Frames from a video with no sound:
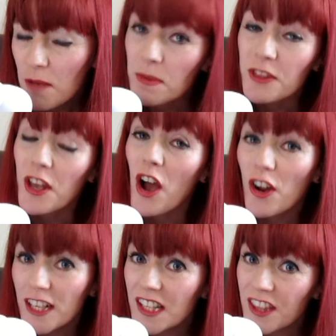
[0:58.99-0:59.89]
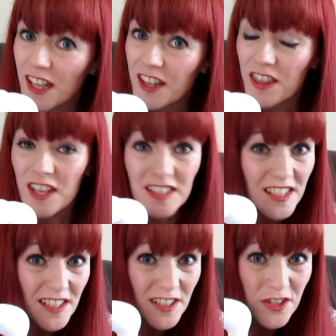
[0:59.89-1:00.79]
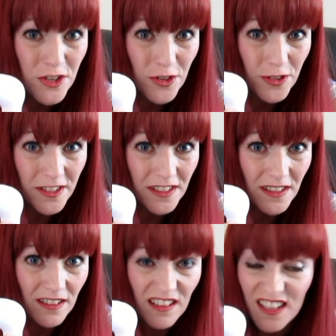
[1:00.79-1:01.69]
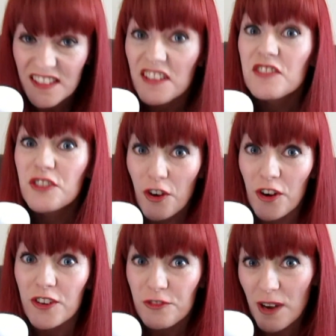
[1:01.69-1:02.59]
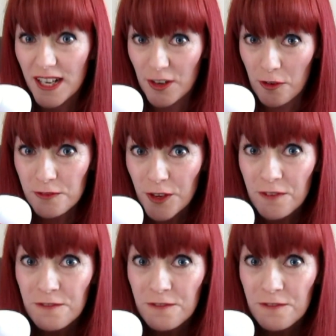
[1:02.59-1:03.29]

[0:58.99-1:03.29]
but the only thing that this is going to shoot is the dirt right off your